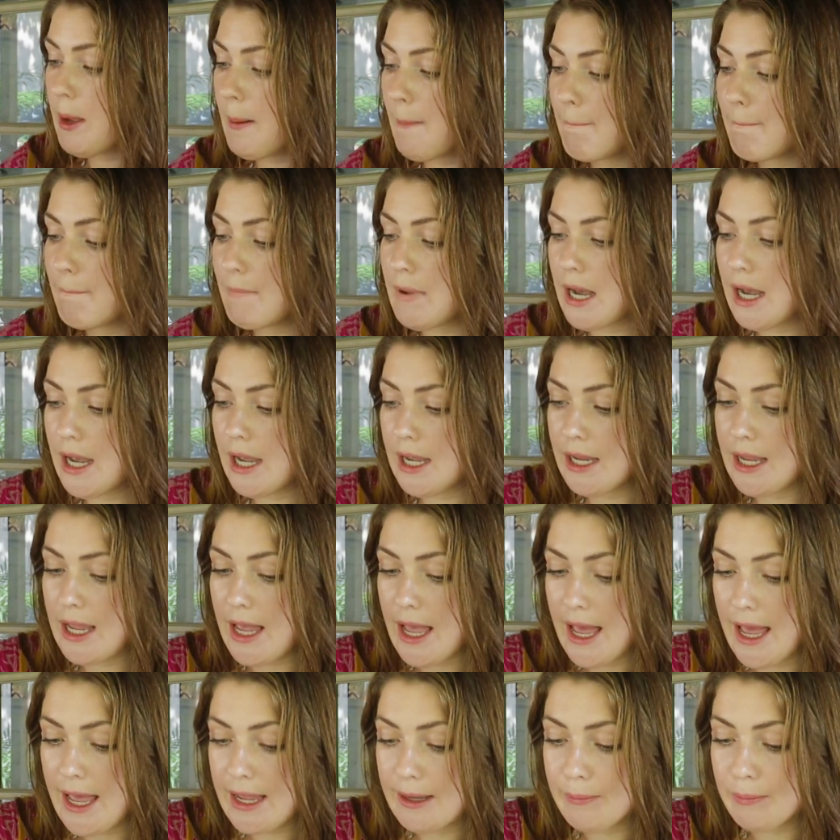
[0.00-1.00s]
my
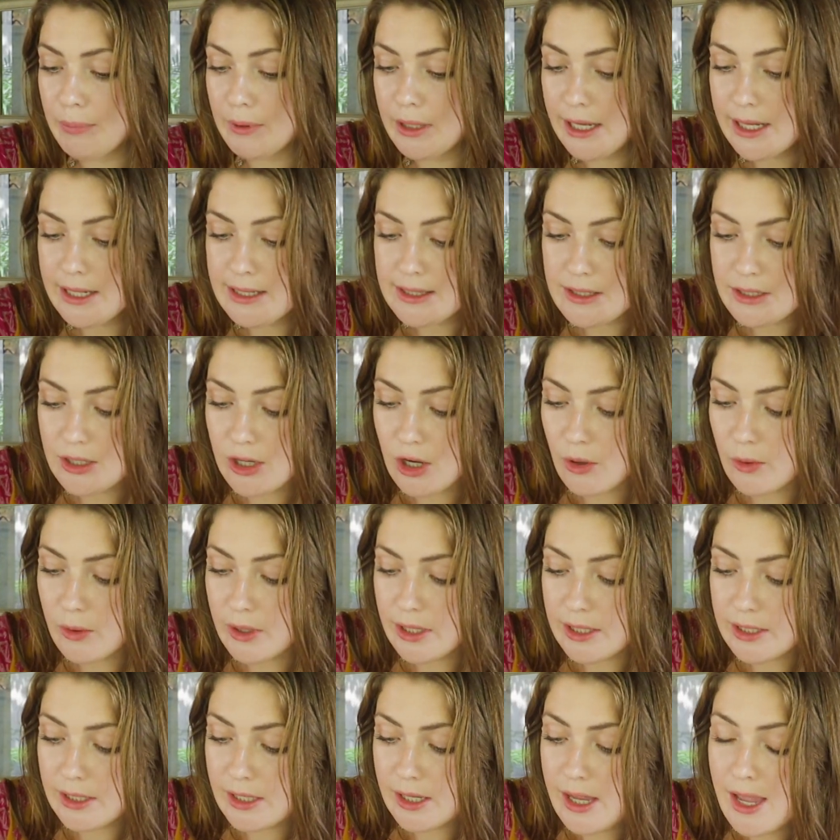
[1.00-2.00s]
eggplants
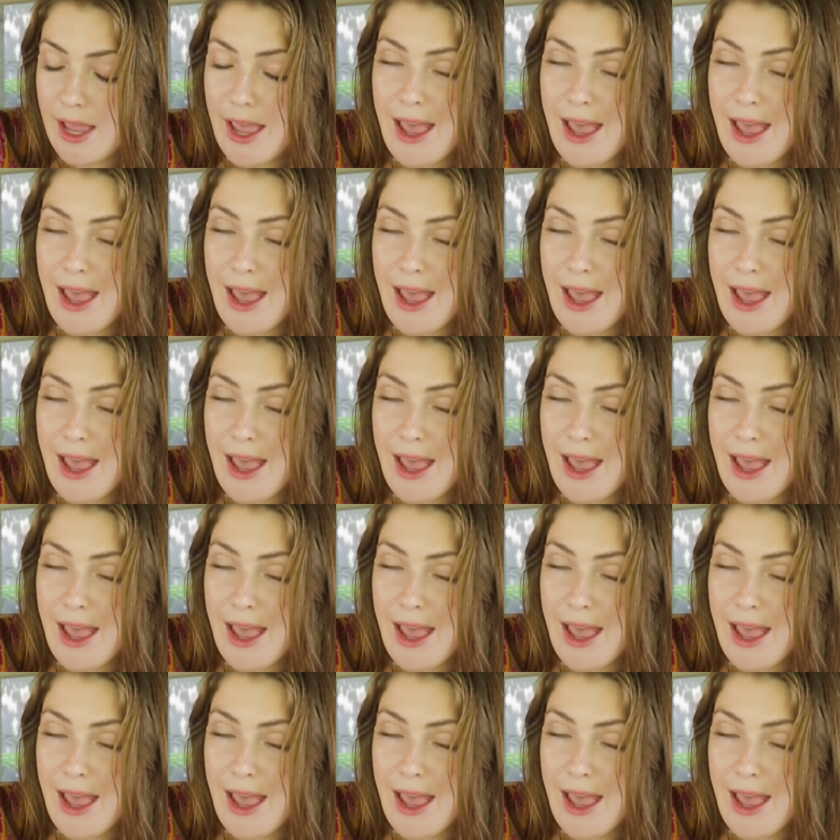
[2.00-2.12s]
going.